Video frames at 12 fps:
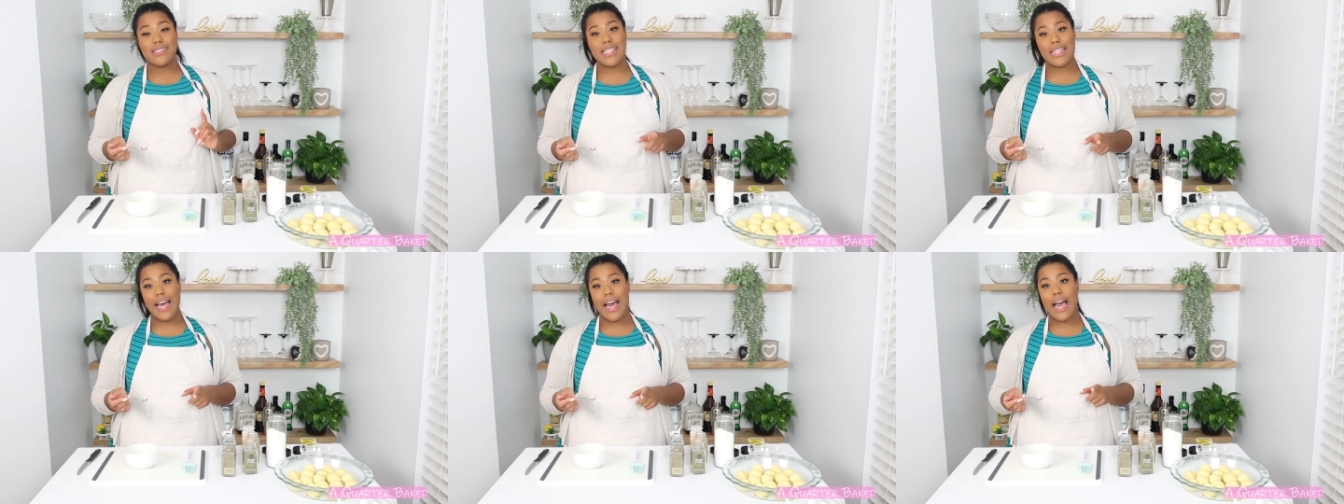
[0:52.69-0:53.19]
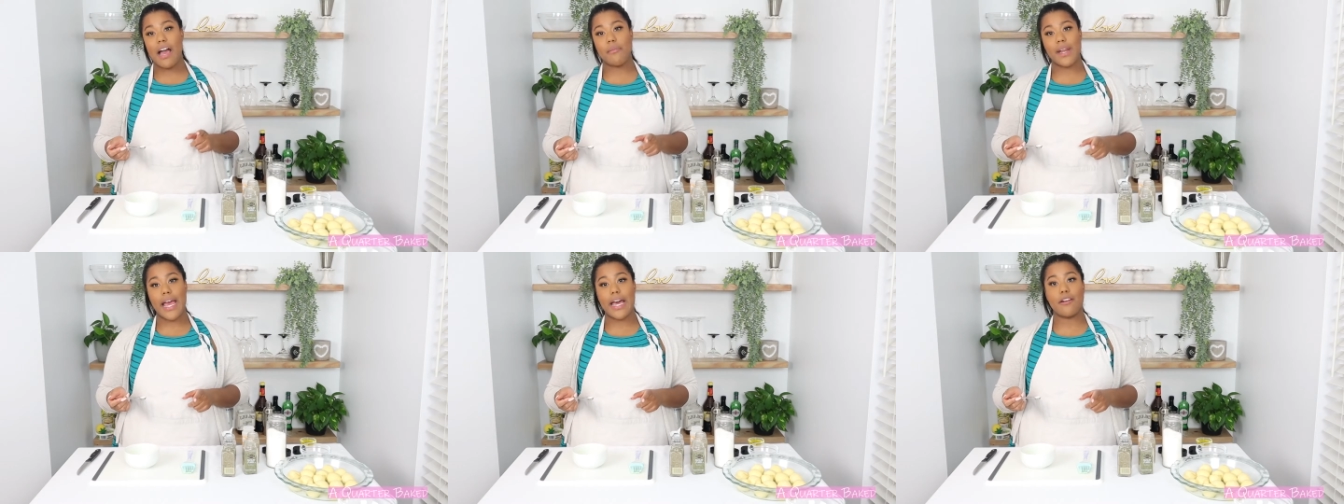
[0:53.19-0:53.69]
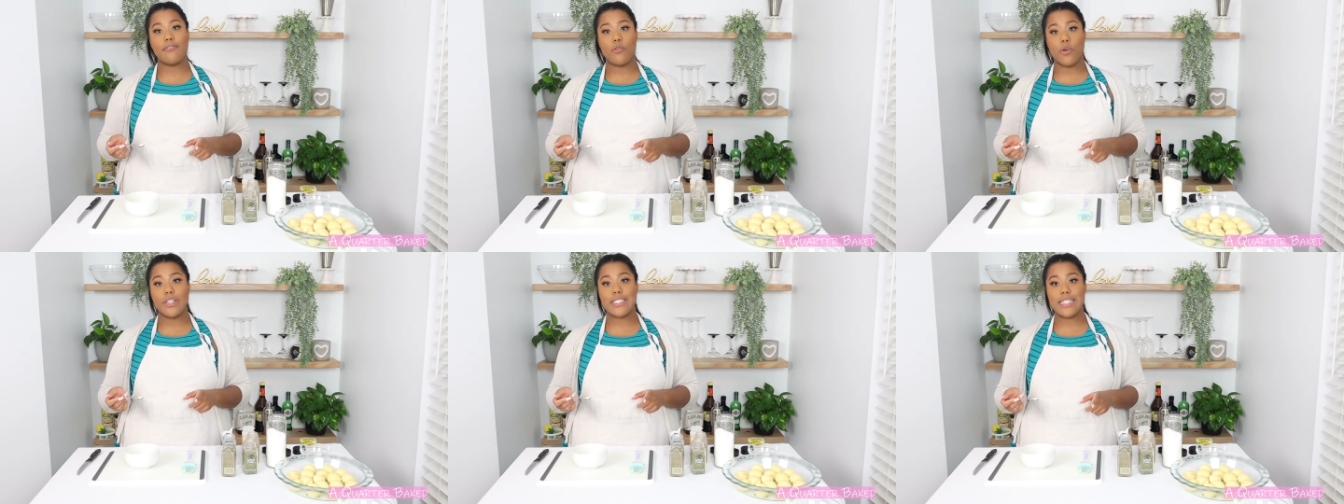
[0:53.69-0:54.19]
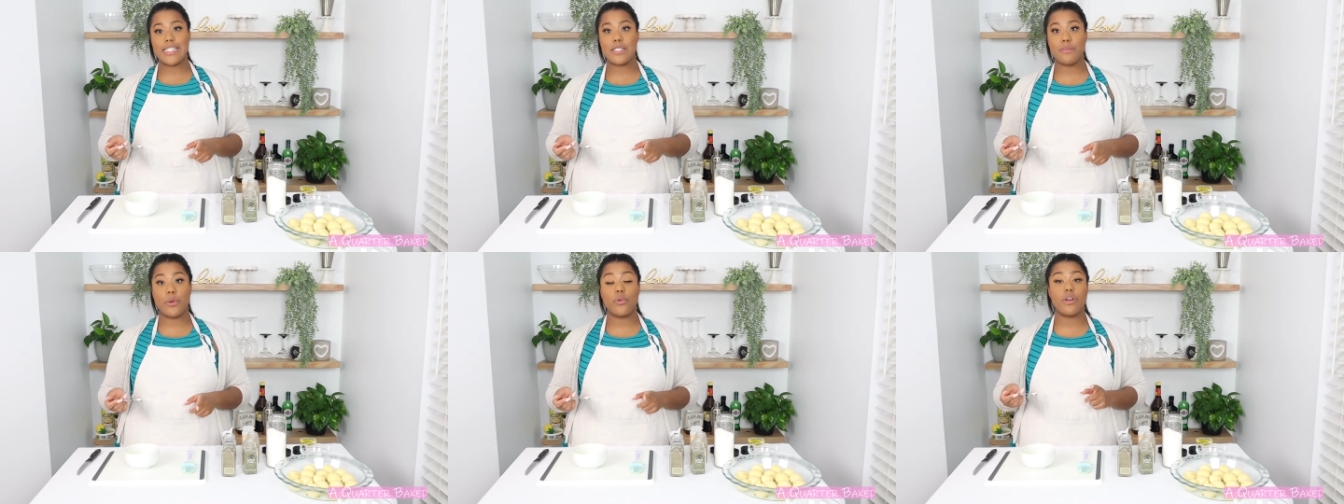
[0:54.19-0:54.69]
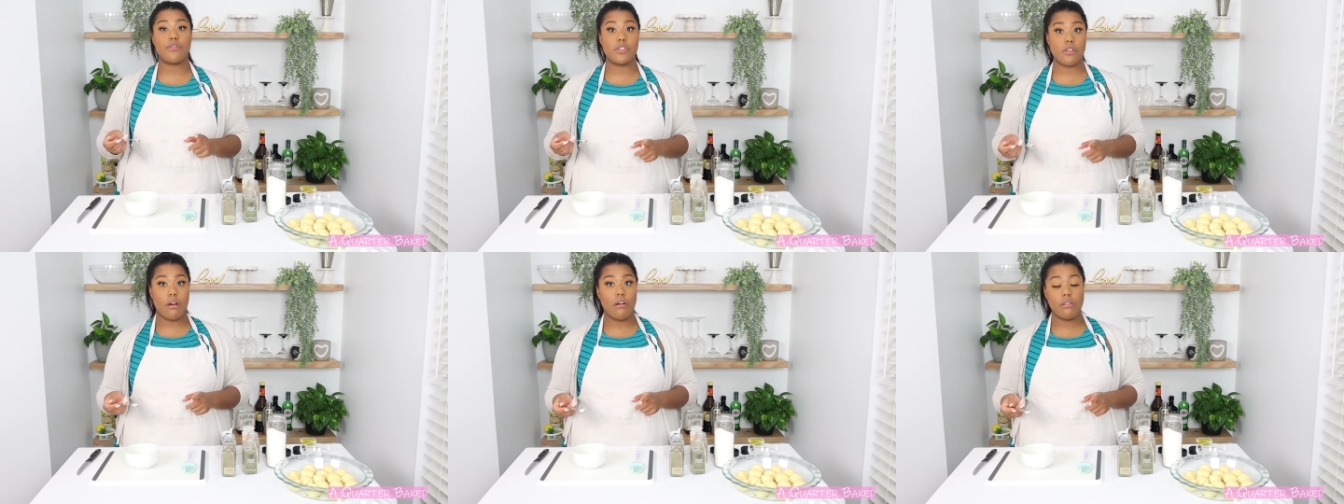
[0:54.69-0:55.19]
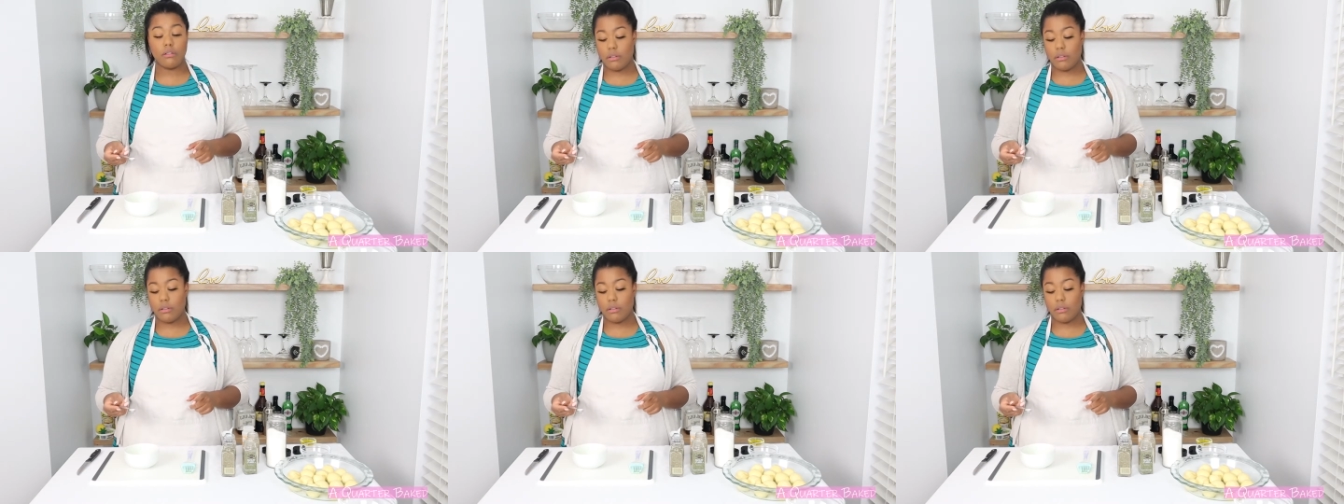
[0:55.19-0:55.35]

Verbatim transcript: To that, I'm going to add a 4th teaspoon of salt,